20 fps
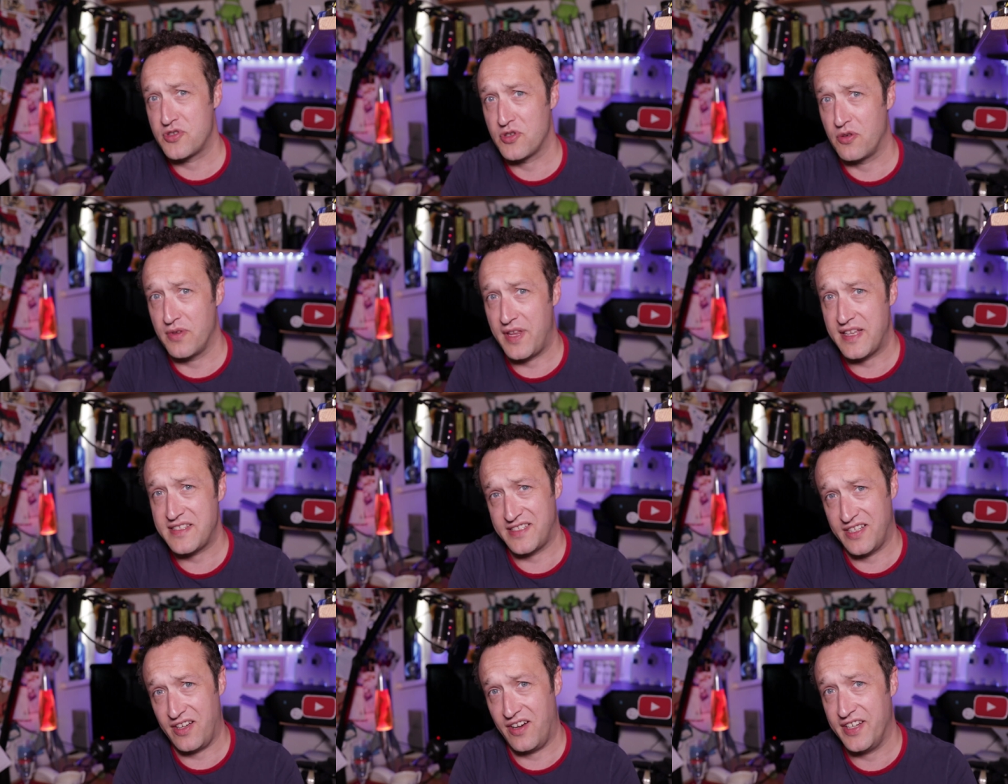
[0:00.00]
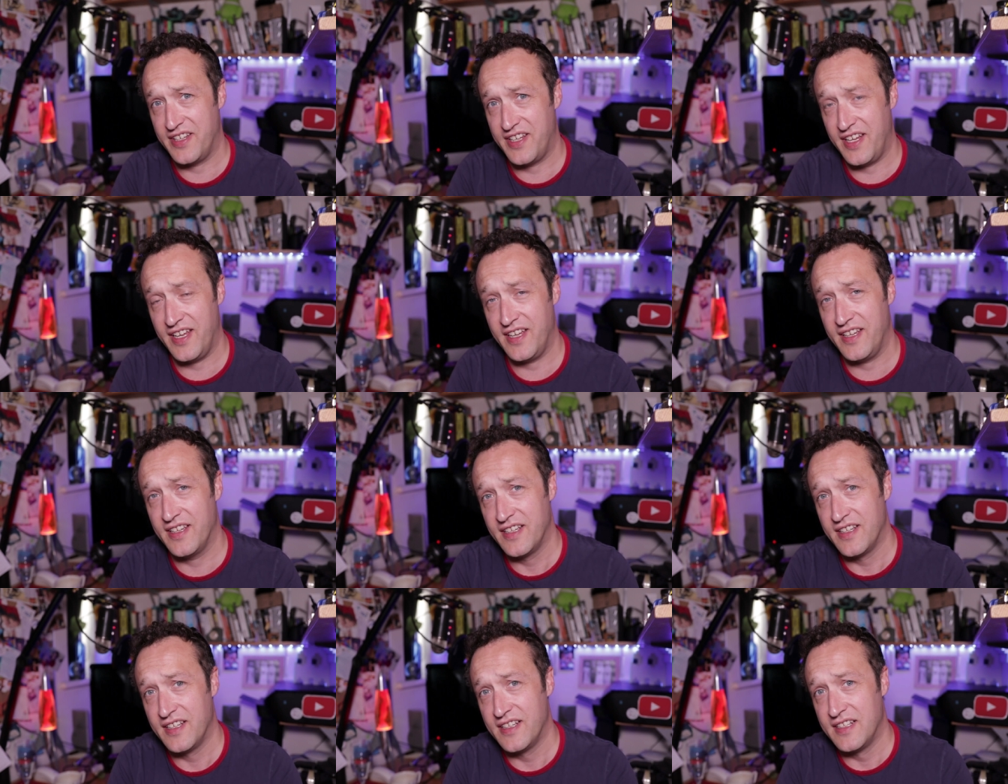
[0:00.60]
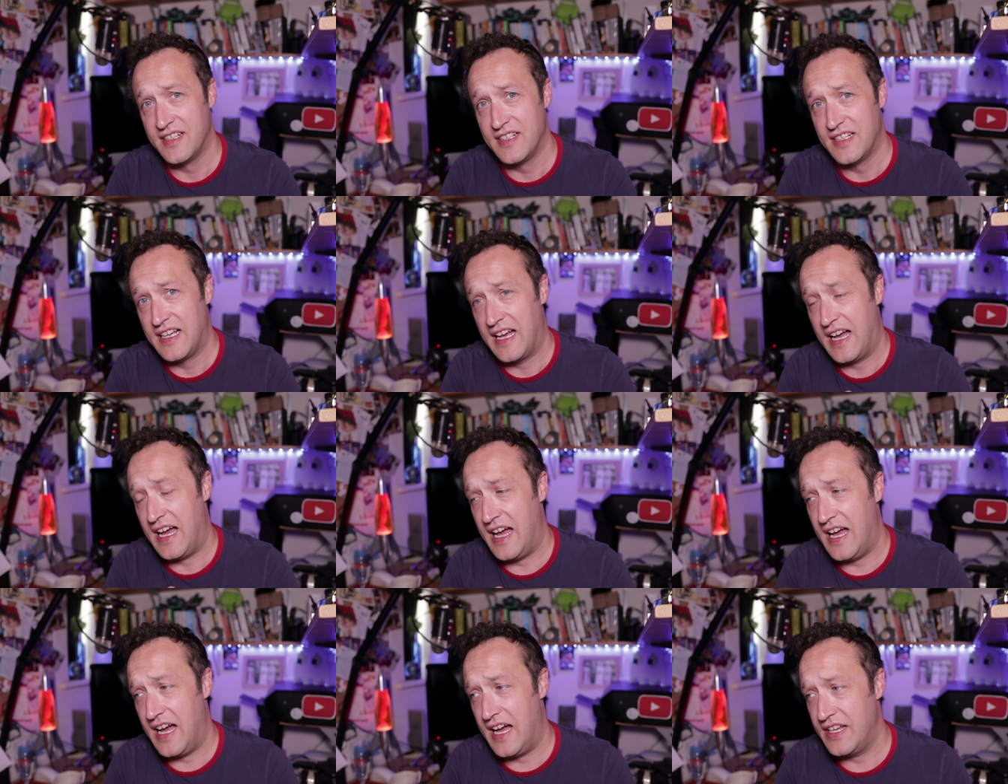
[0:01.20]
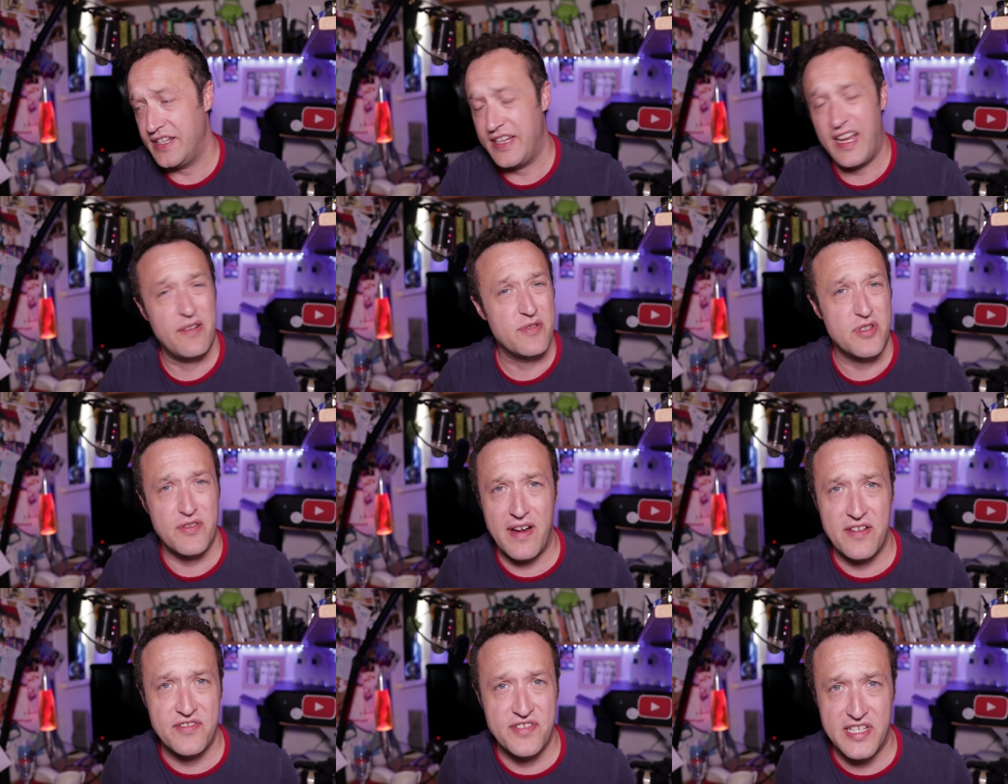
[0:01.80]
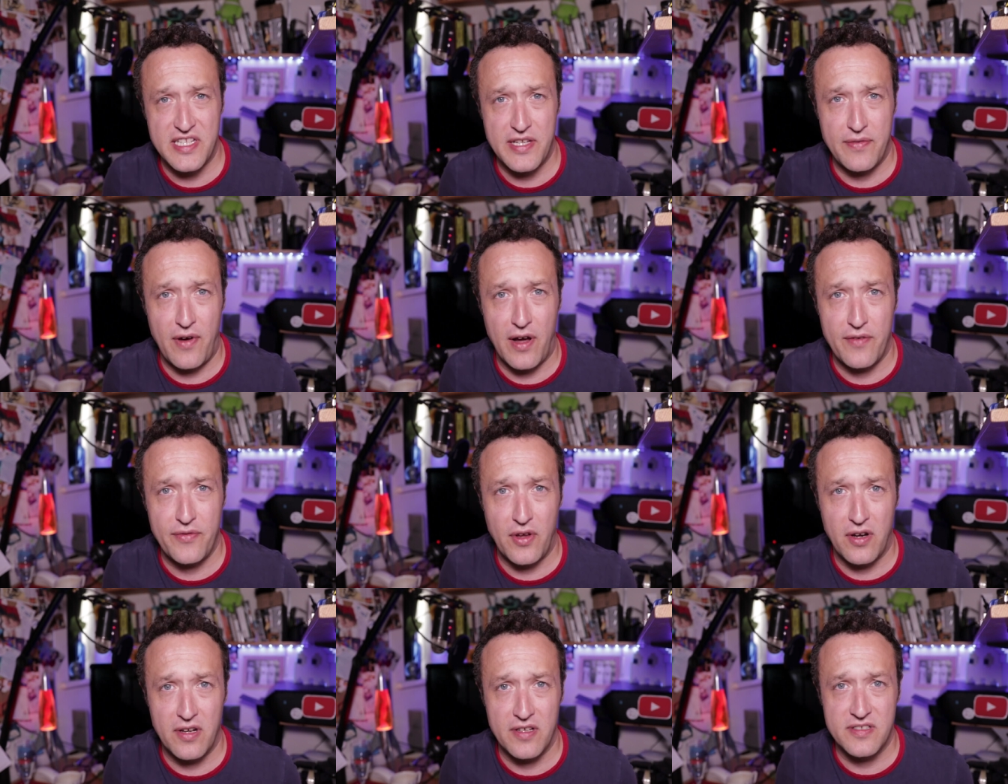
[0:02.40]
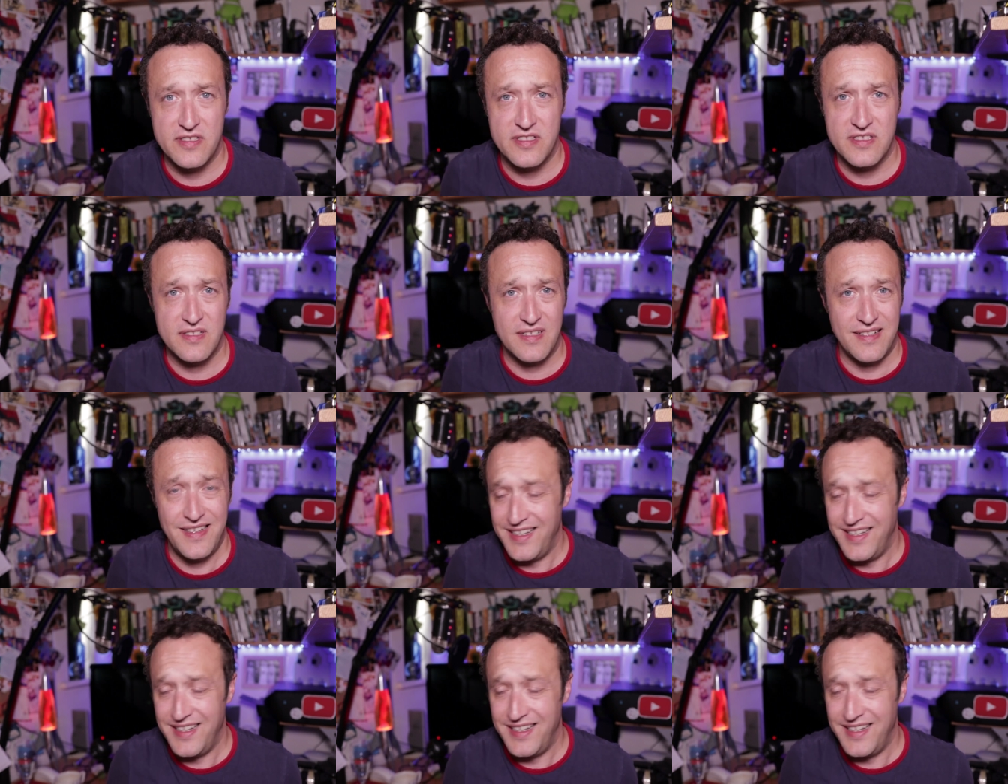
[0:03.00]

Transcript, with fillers: sure, that's the idea. And yeah, it was around sixty-five dollars.